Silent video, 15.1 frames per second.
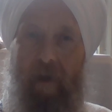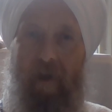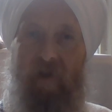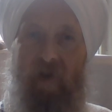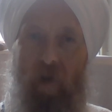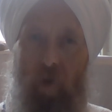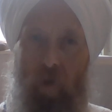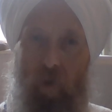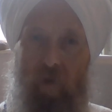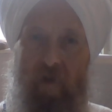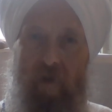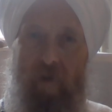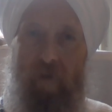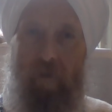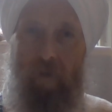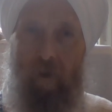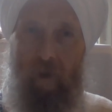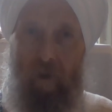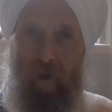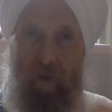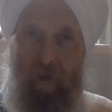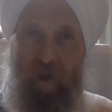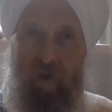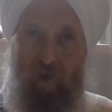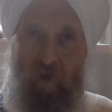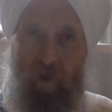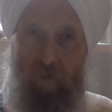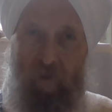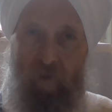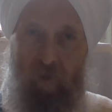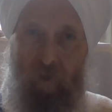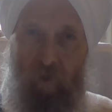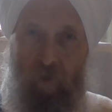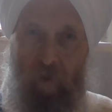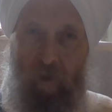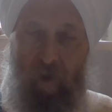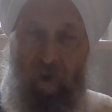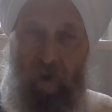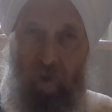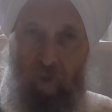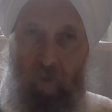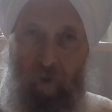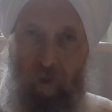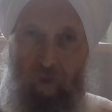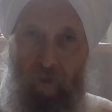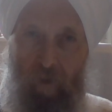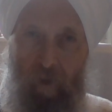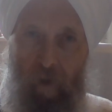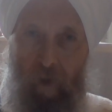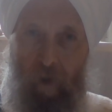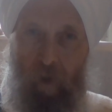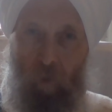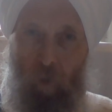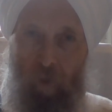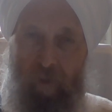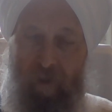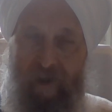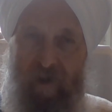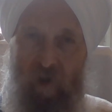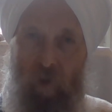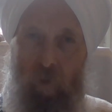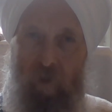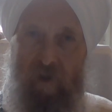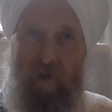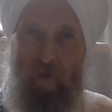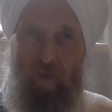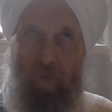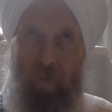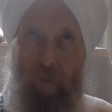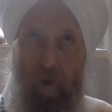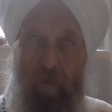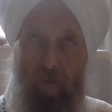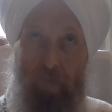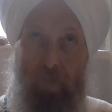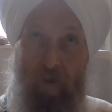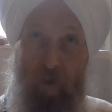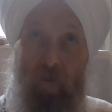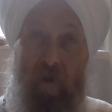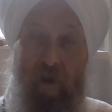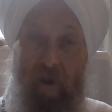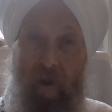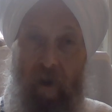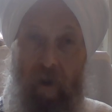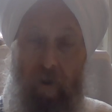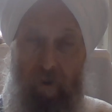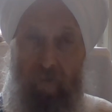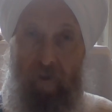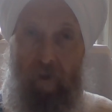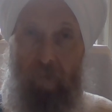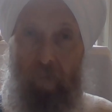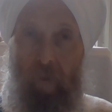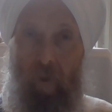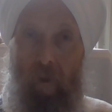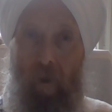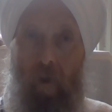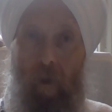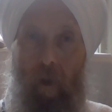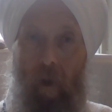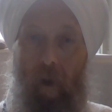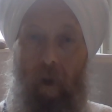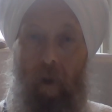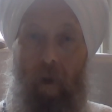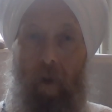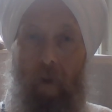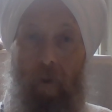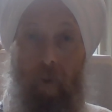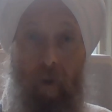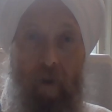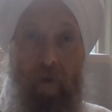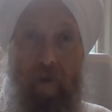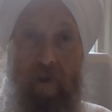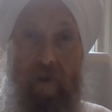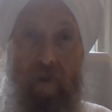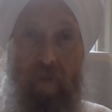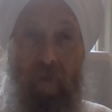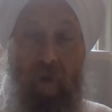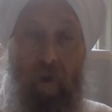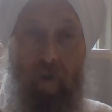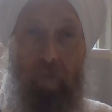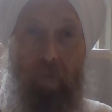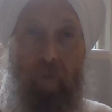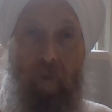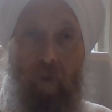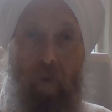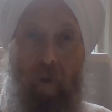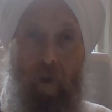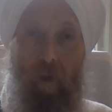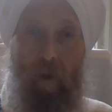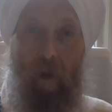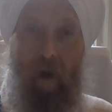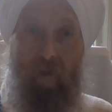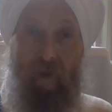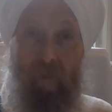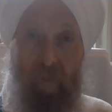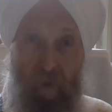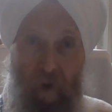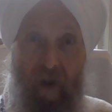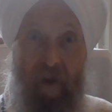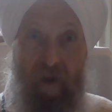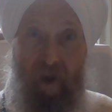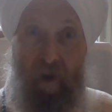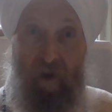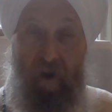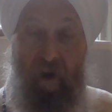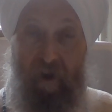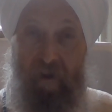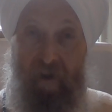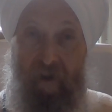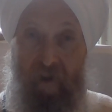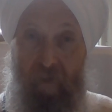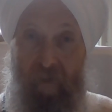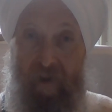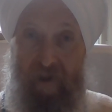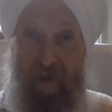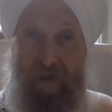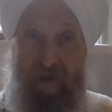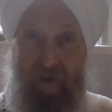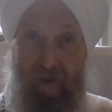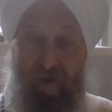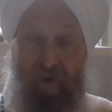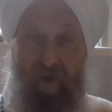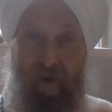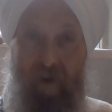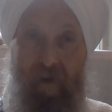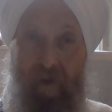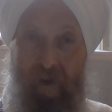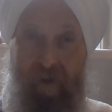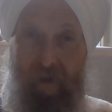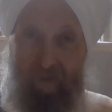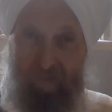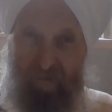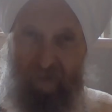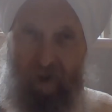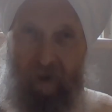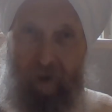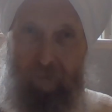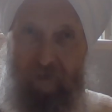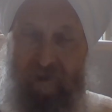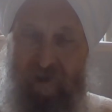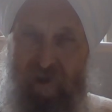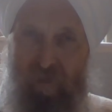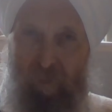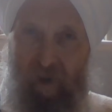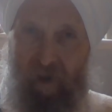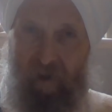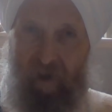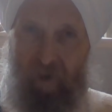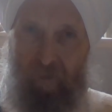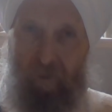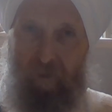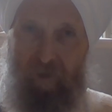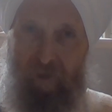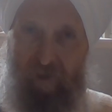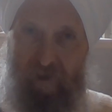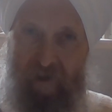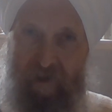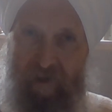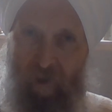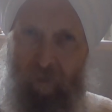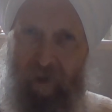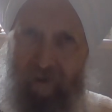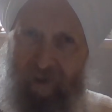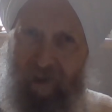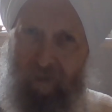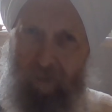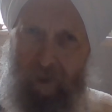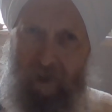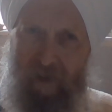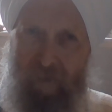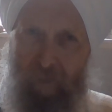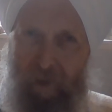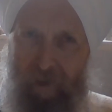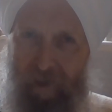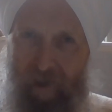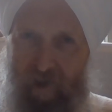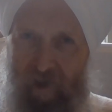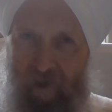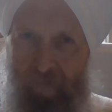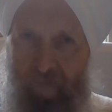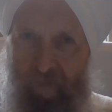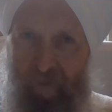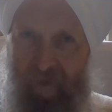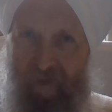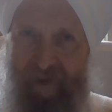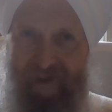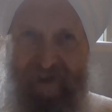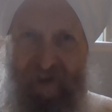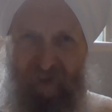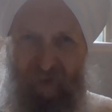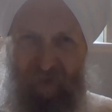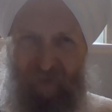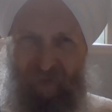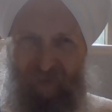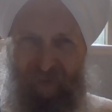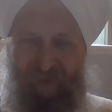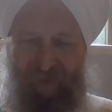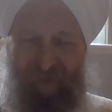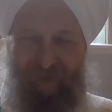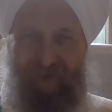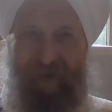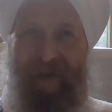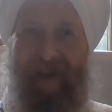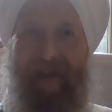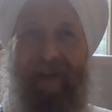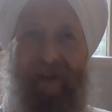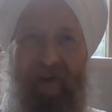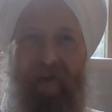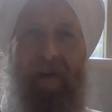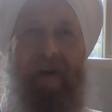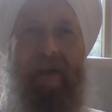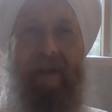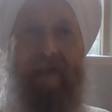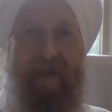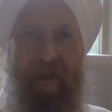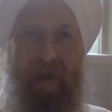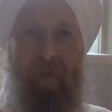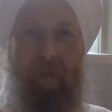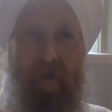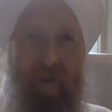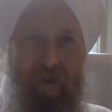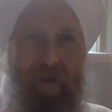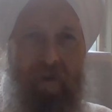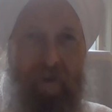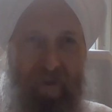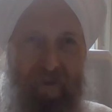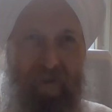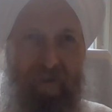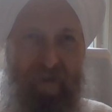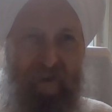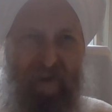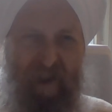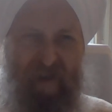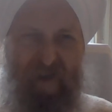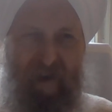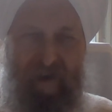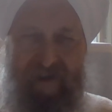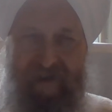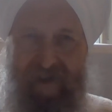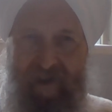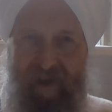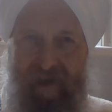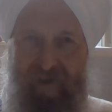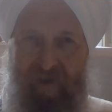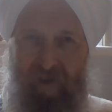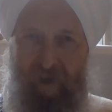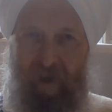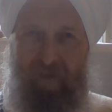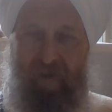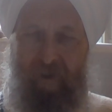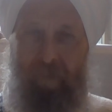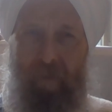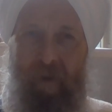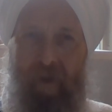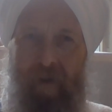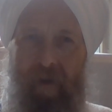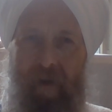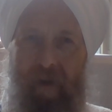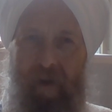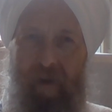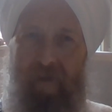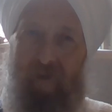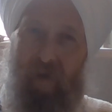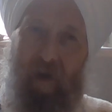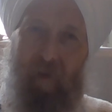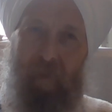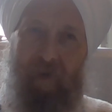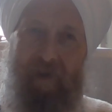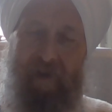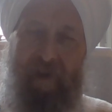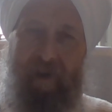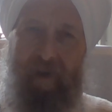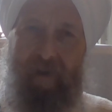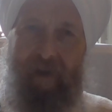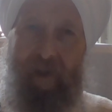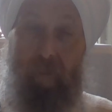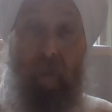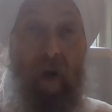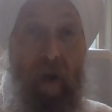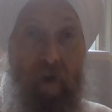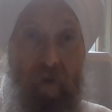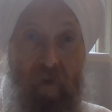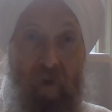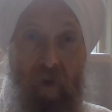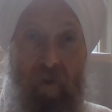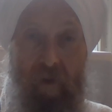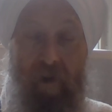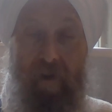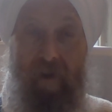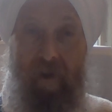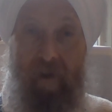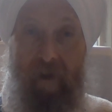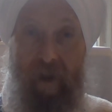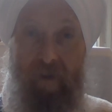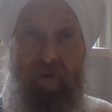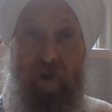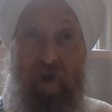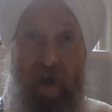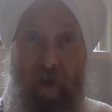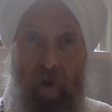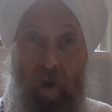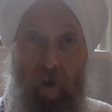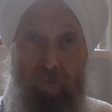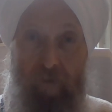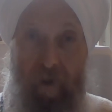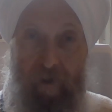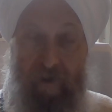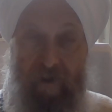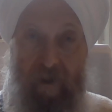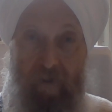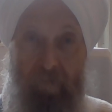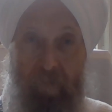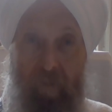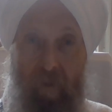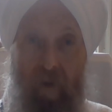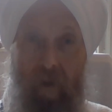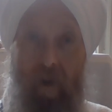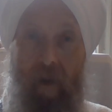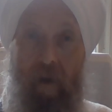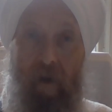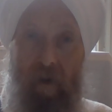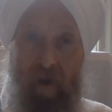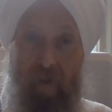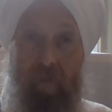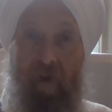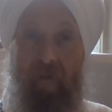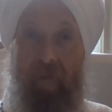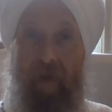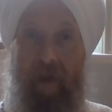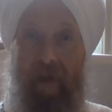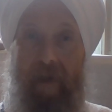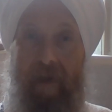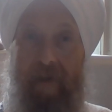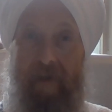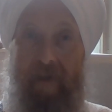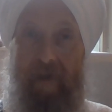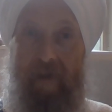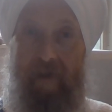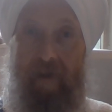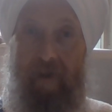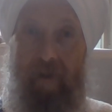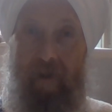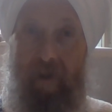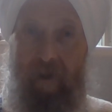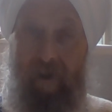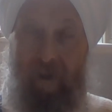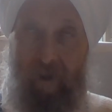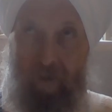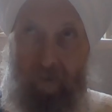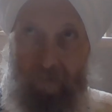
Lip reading: exclusive teacher of this Kundalini Yoga or the exclusive fountainhead of it. There are others, I remember I got an idea once, I thought I was inspired and I wrote you. He said, "What do you think about this meditation?" He said, no, stick with the teachings as they're given. And so I appreciated that. But I do know that David Chanahoff Khalsa had a number of meditations that he